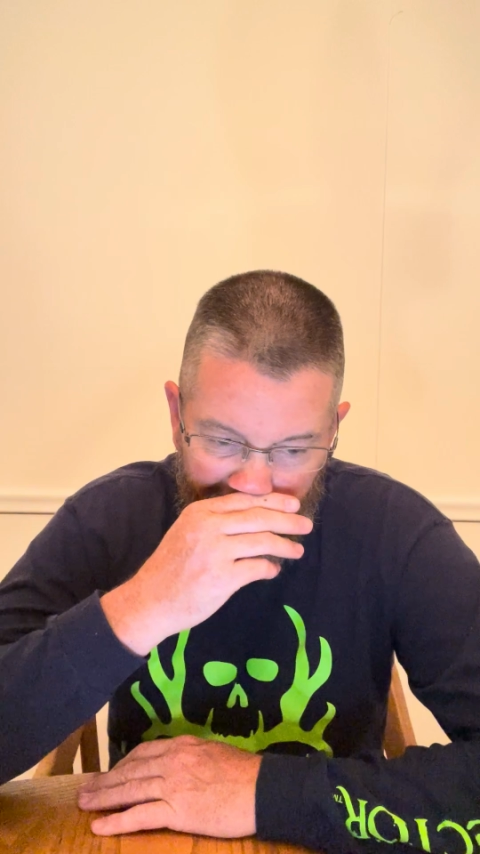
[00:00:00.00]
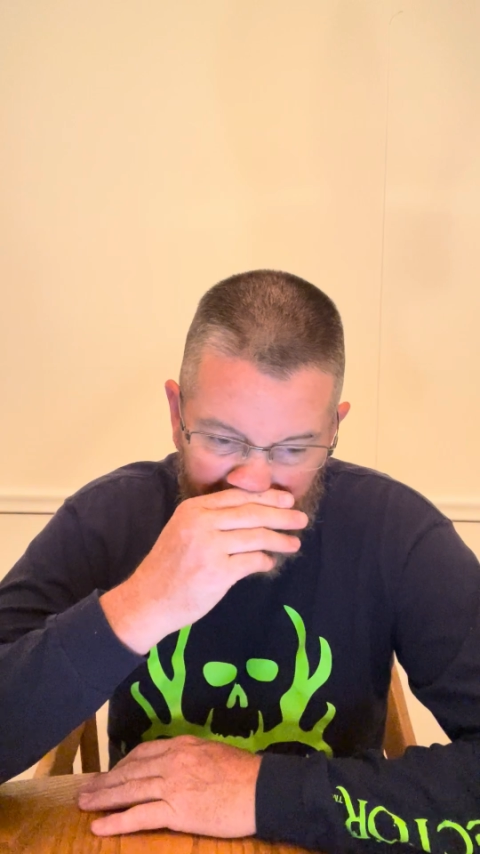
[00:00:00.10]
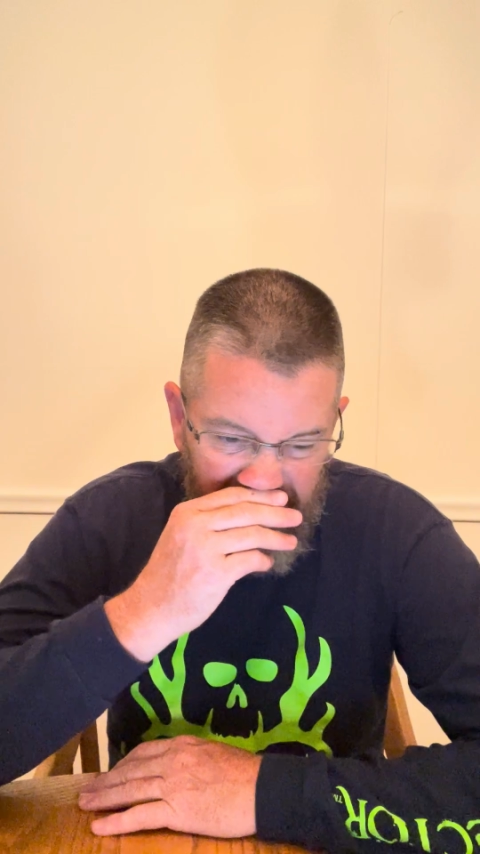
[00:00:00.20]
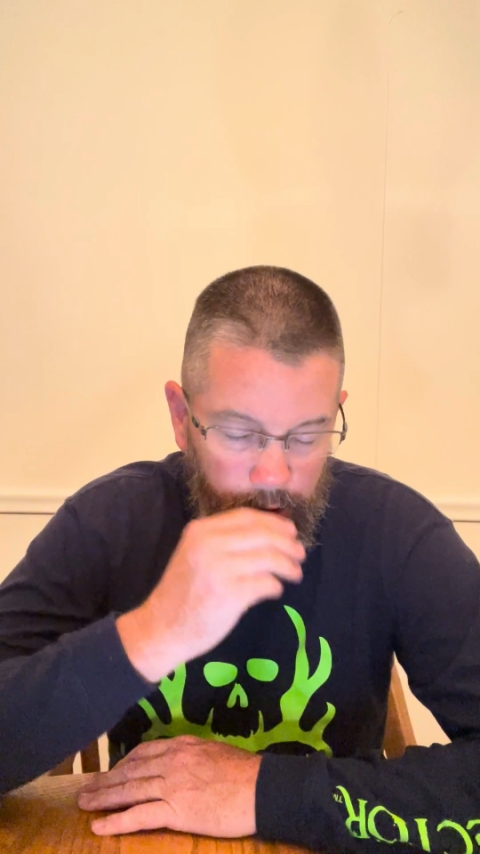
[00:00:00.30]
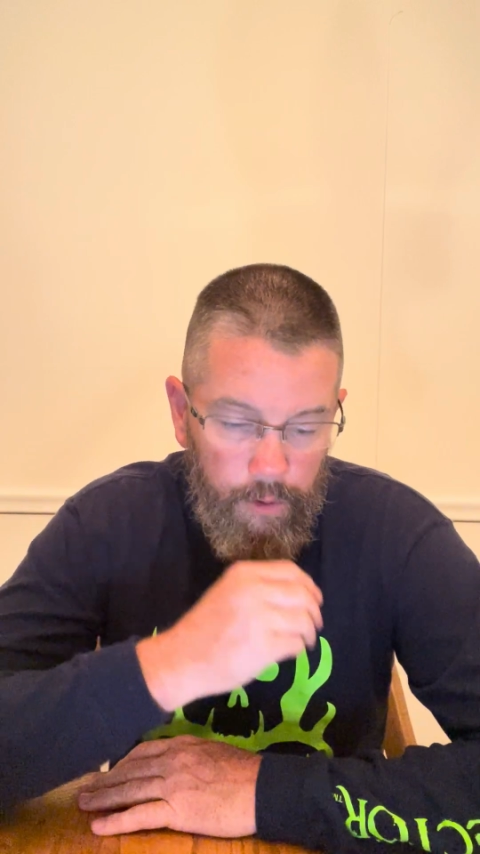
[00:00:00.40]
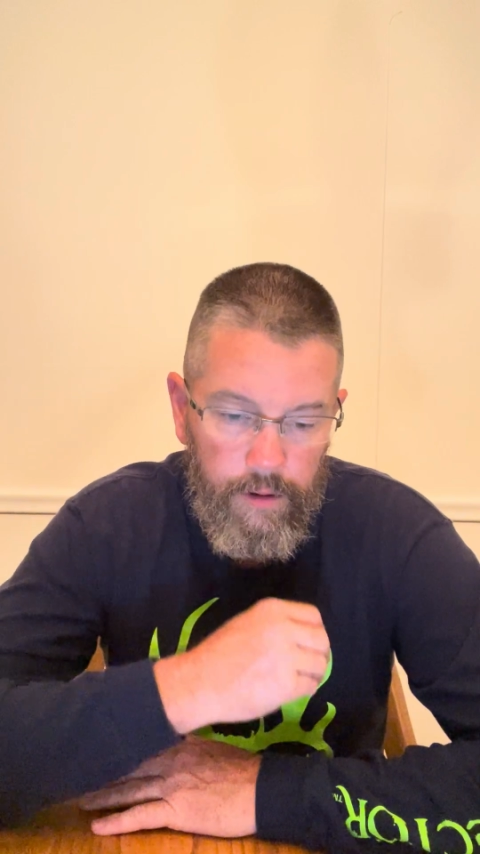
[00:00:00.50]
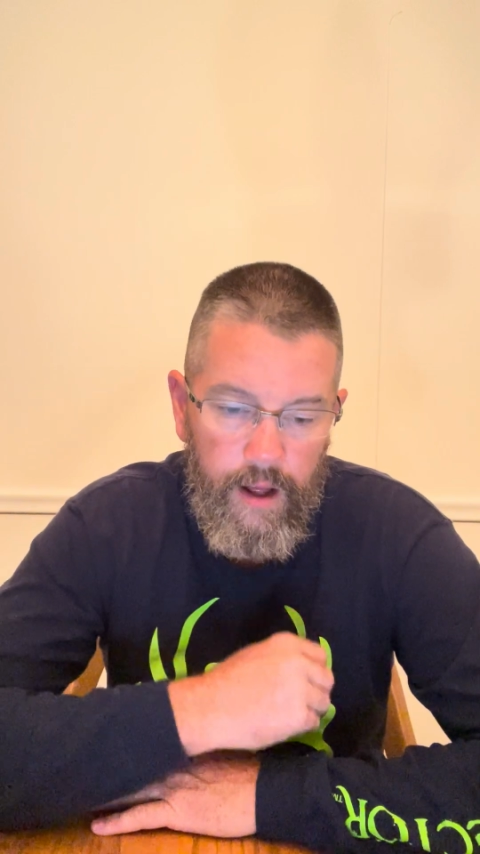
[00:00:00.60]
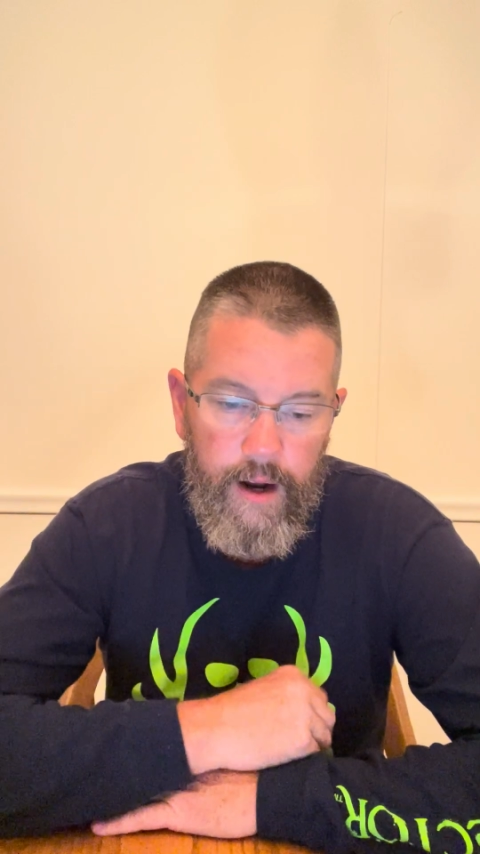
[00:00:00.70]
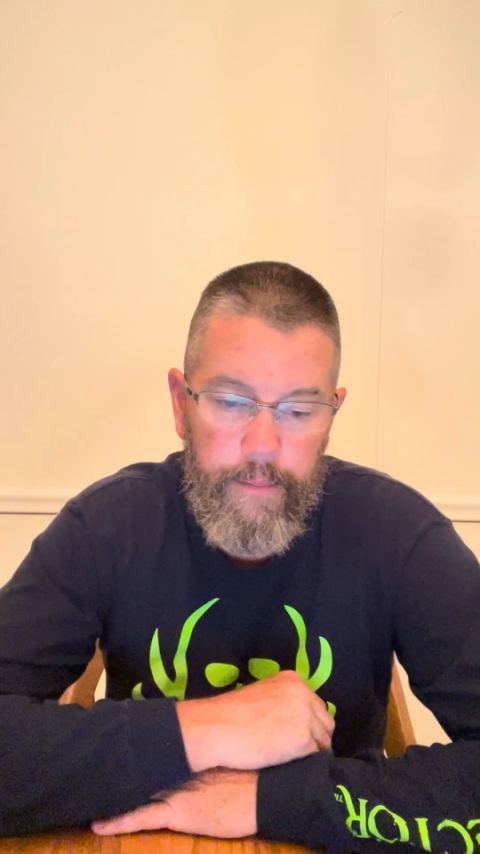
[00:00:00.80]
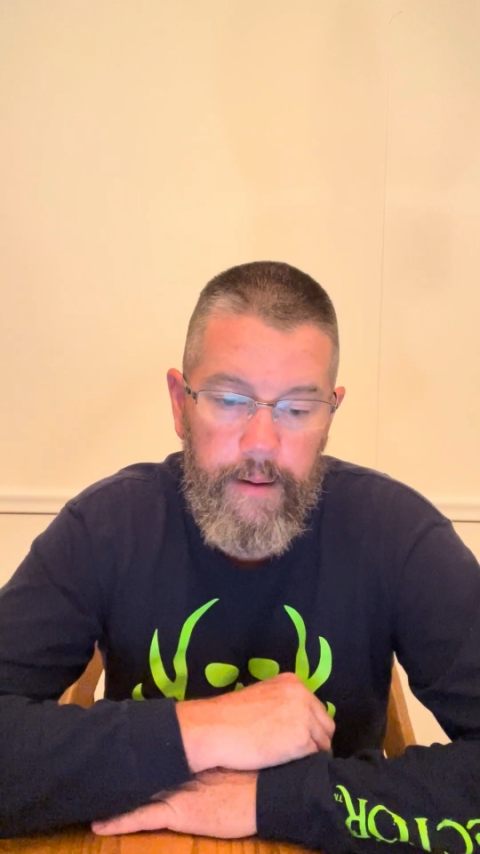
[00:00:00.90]
So a
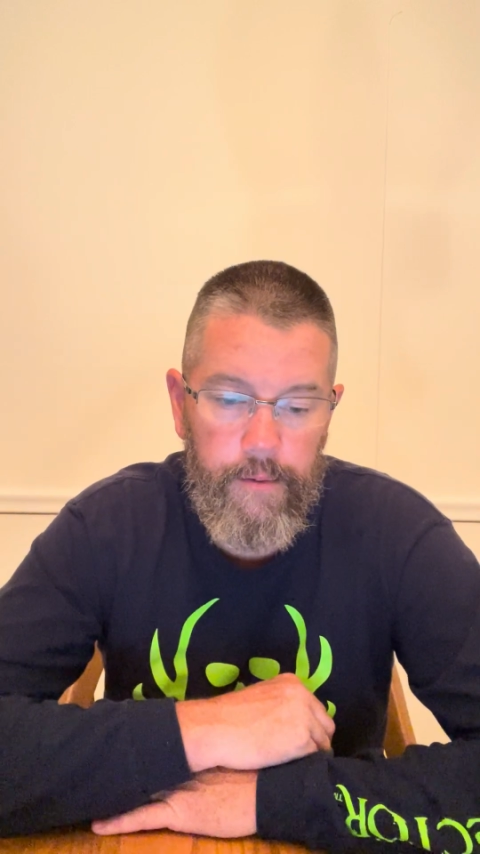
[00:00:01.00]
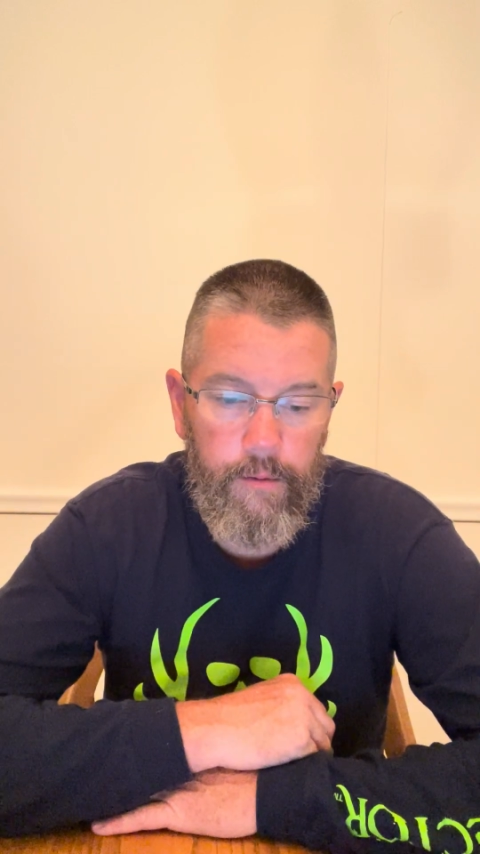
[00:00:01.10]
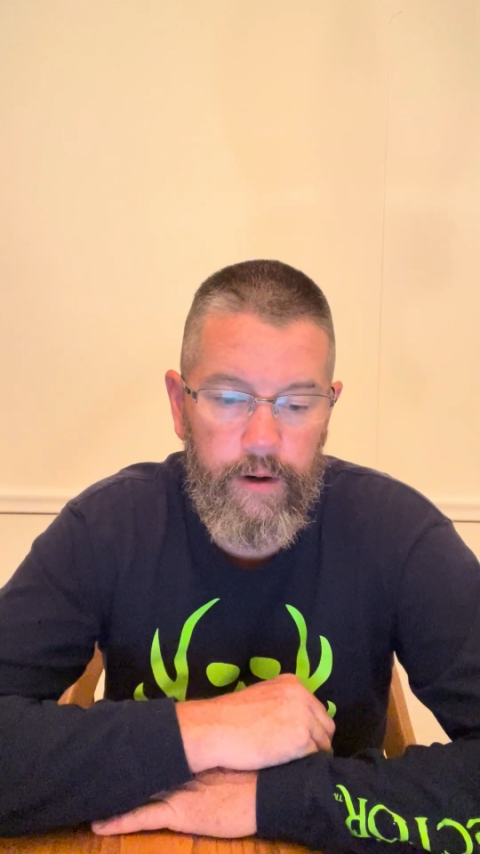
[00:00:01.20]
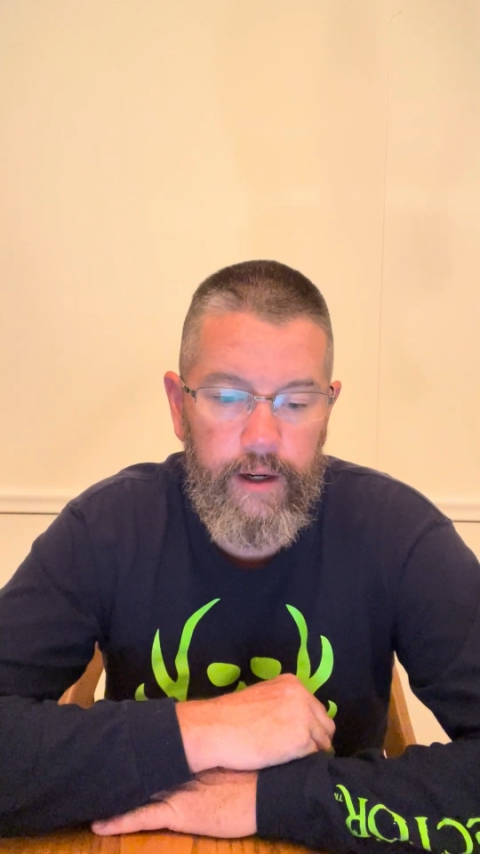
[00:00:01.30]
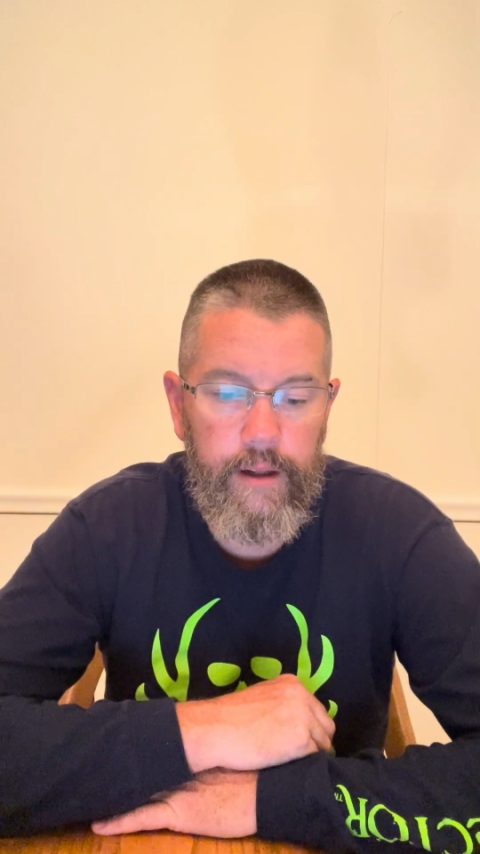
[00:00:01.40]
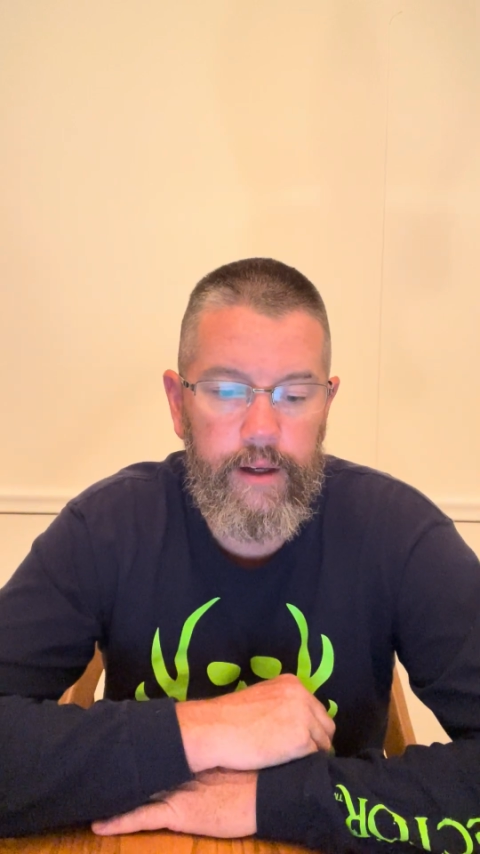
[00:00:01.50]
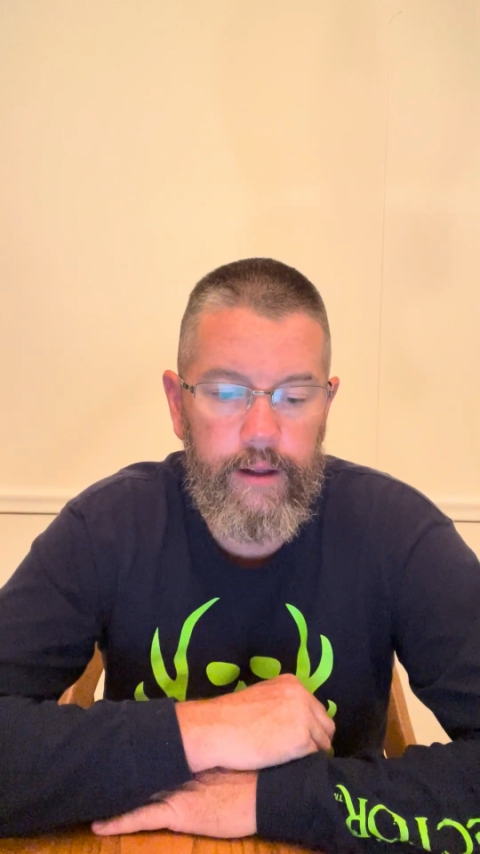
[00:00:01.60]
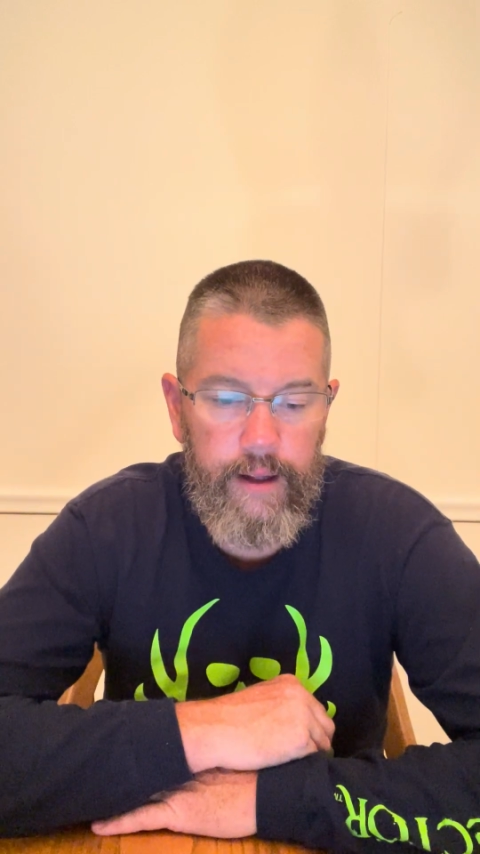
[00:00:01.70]
lot of people really,